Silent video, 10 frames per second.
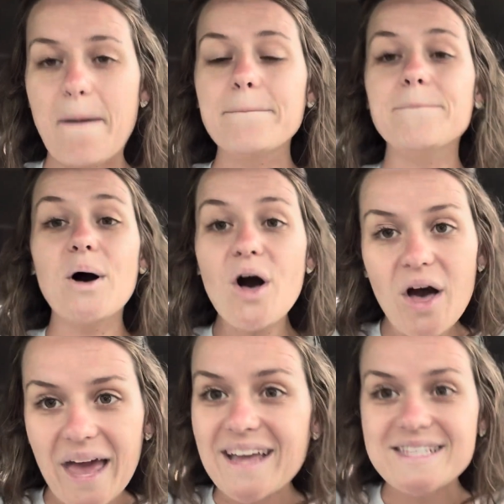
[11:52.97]

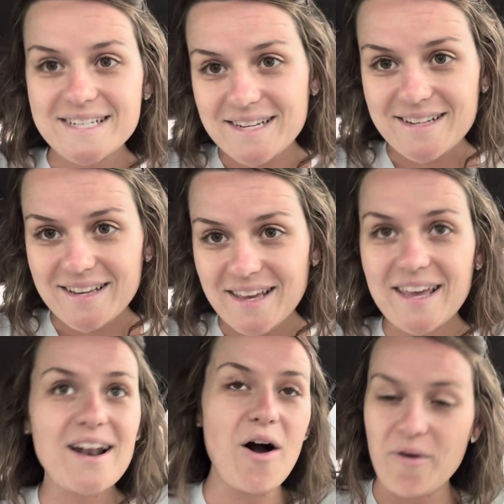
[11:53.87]
But,
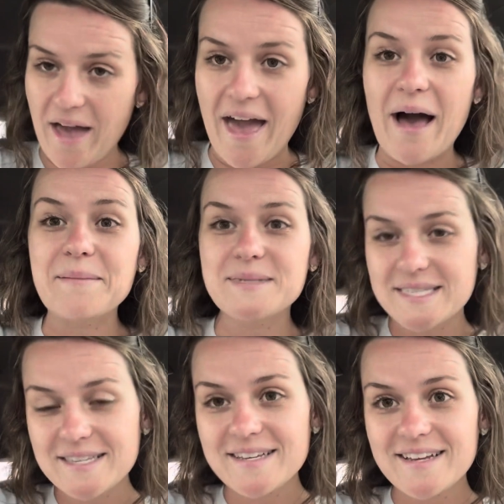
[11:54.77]
in all
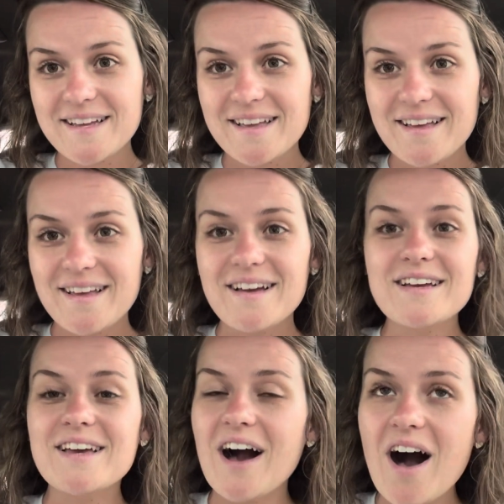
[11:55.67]
caps,
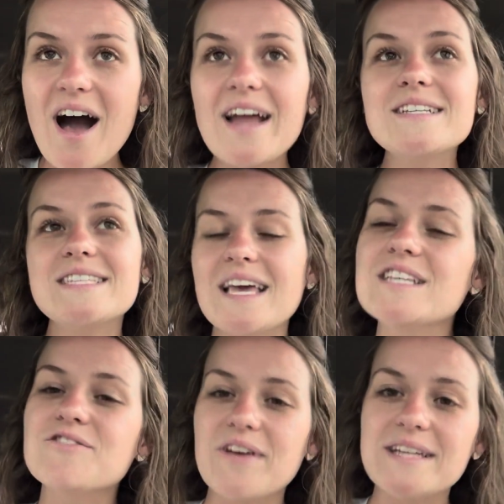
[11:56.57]
God
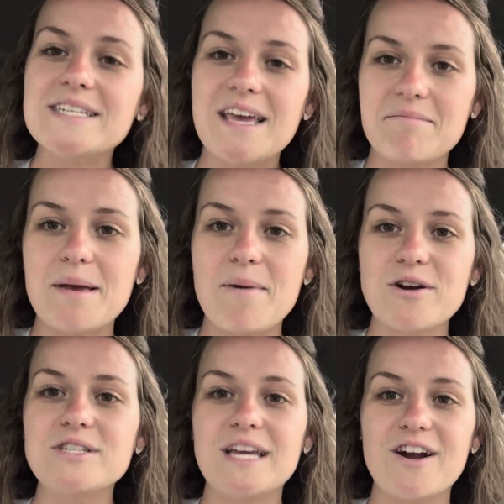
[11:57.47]
sees fit to give me
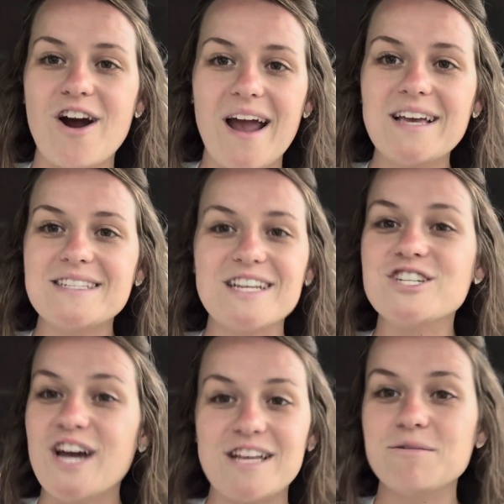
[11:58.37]
mercy and grace and
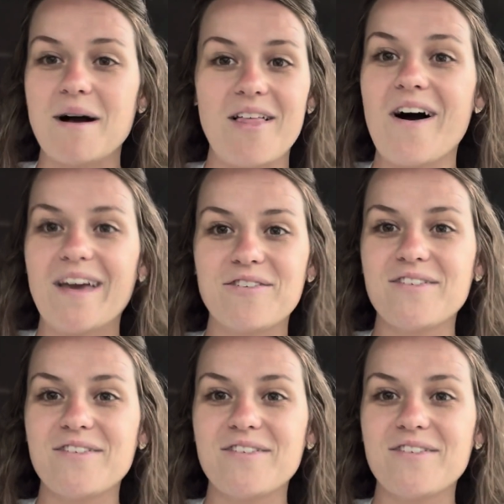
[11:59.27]
change my life.